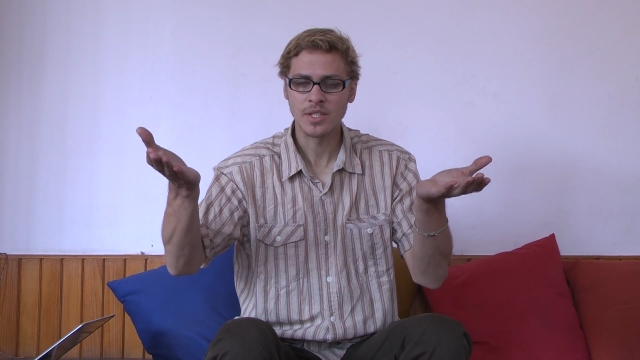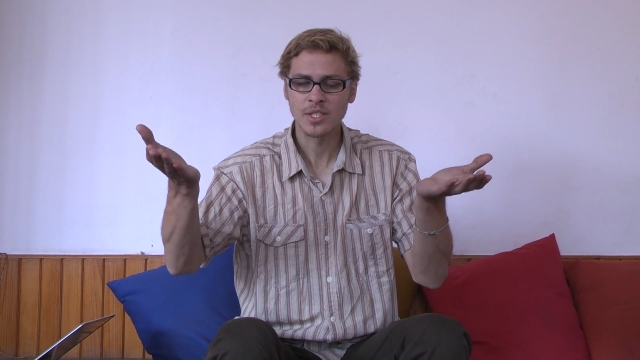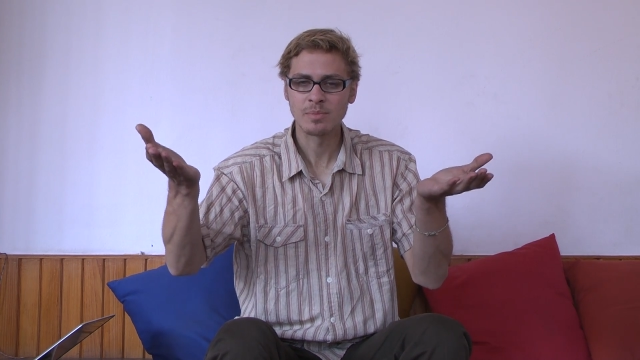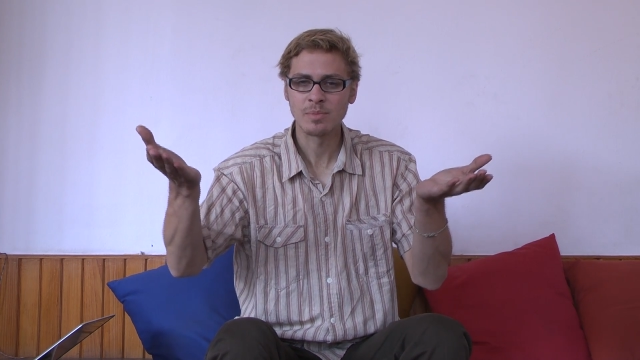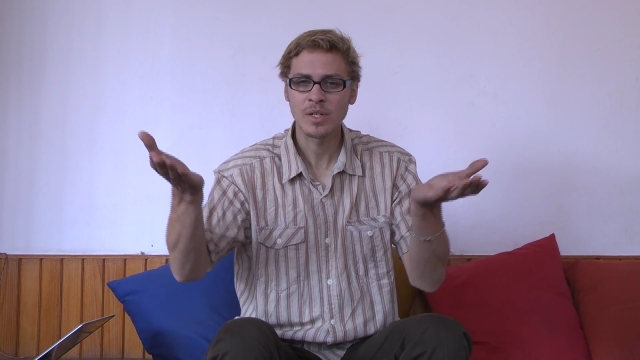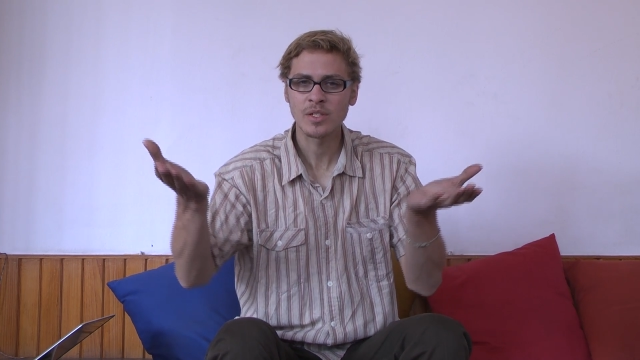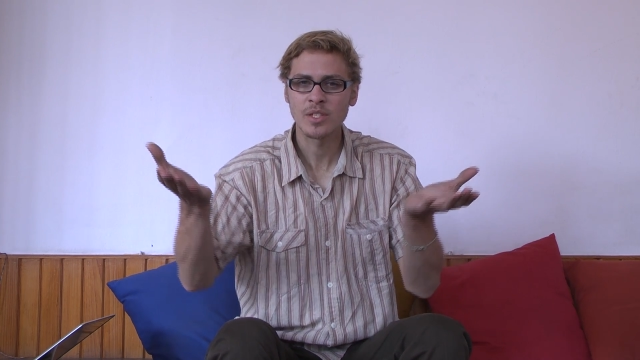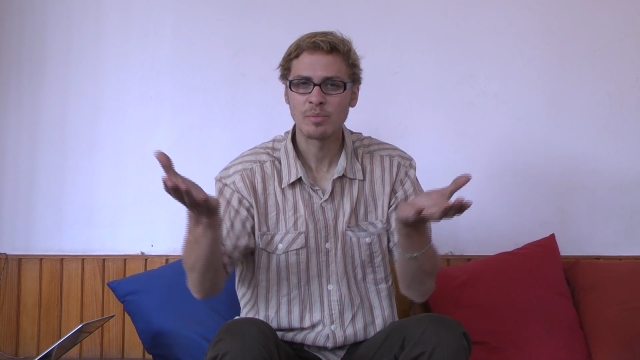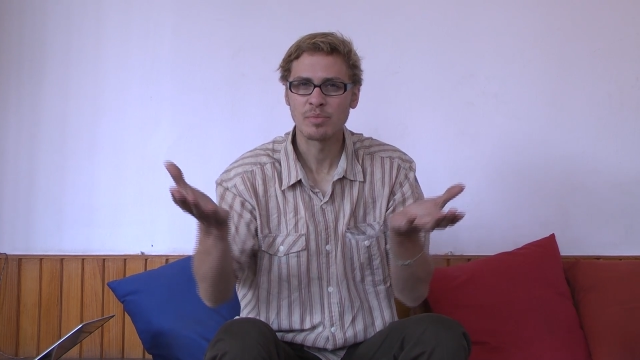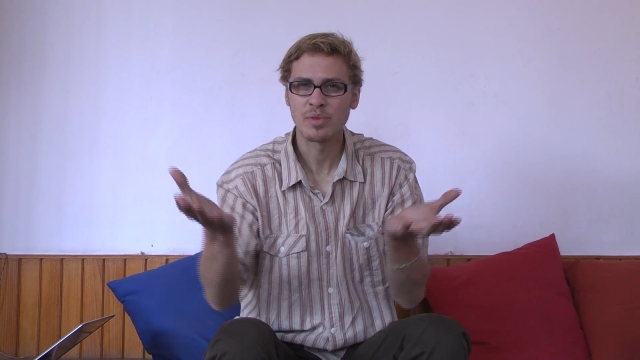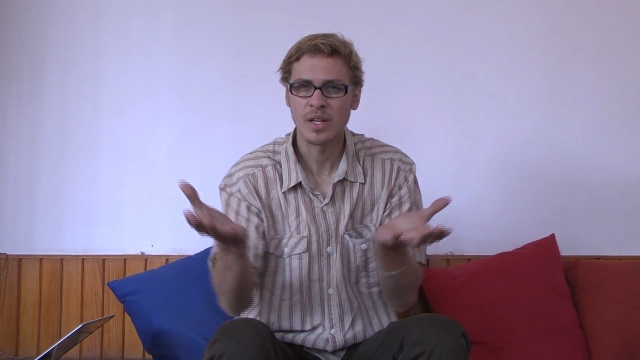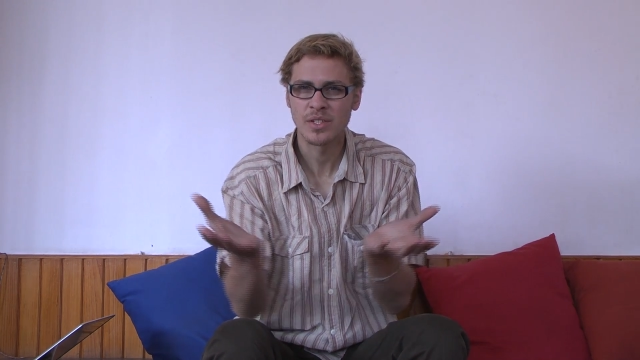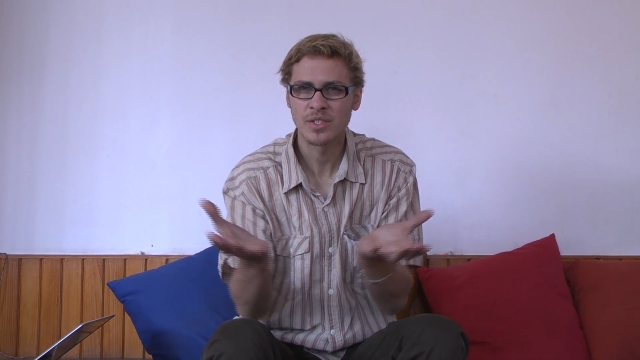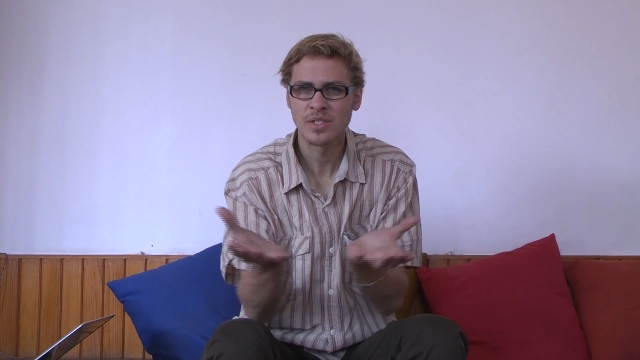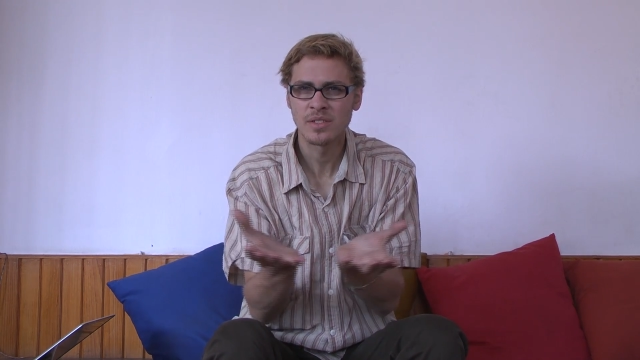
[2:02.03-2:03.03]
a small
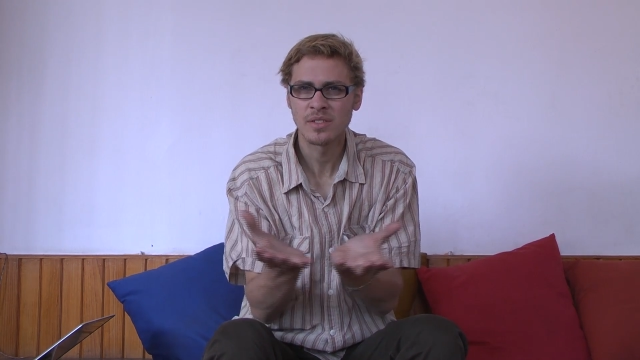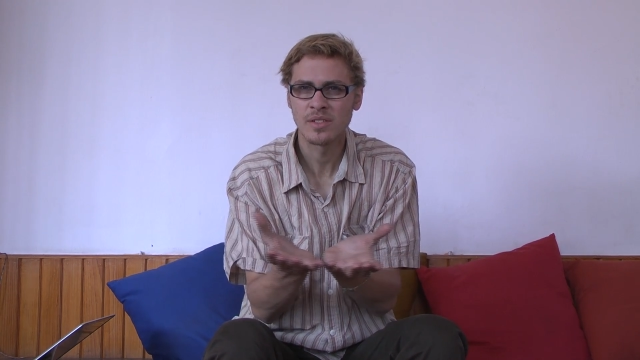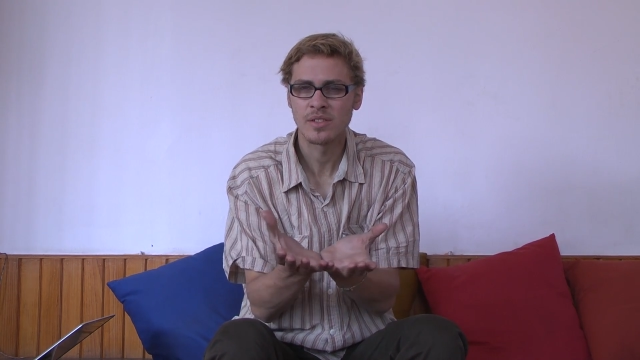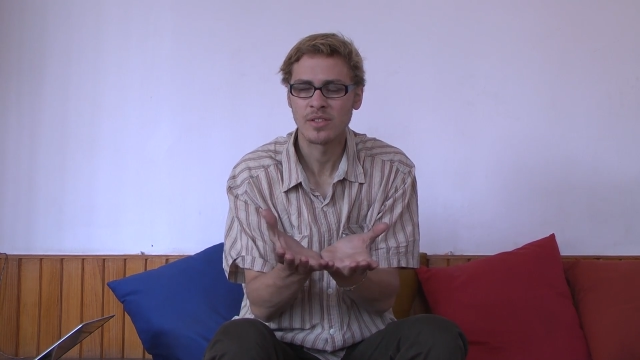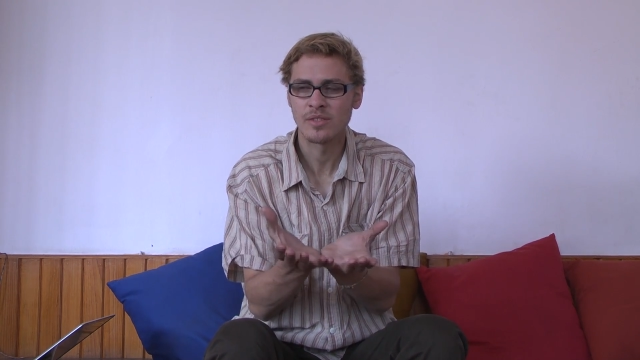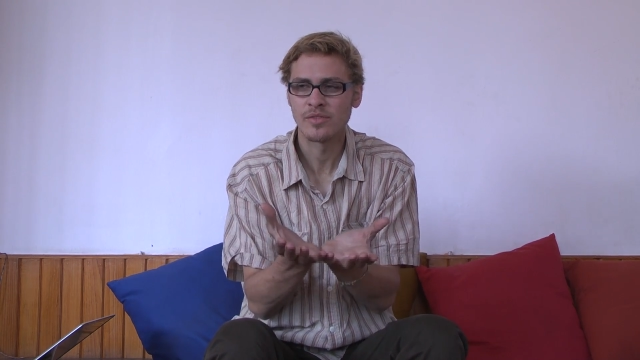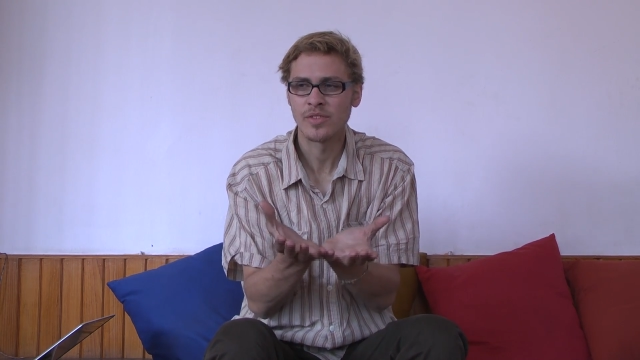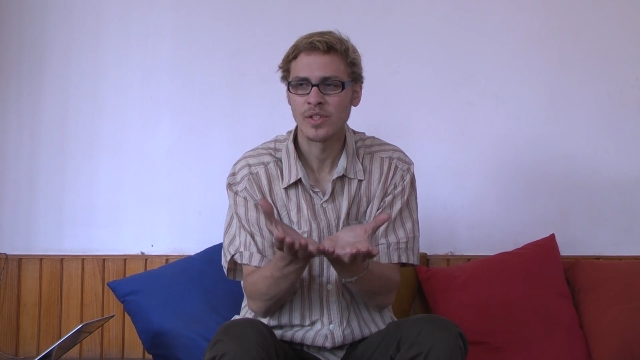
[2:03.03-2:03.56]
depression in our